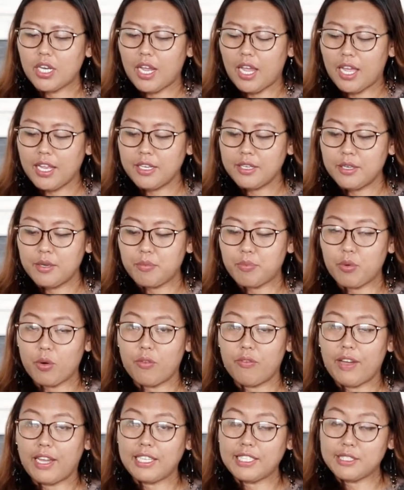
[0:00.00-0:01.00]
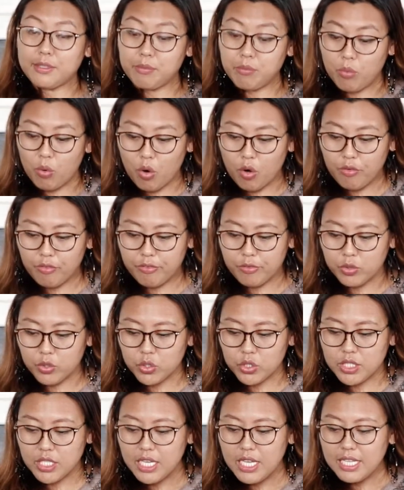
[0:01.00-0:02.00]
and provide more
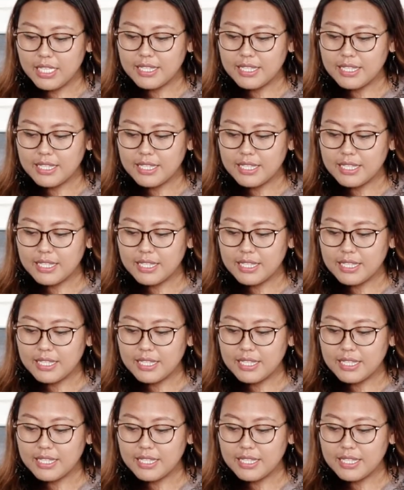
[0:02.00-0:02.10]
food.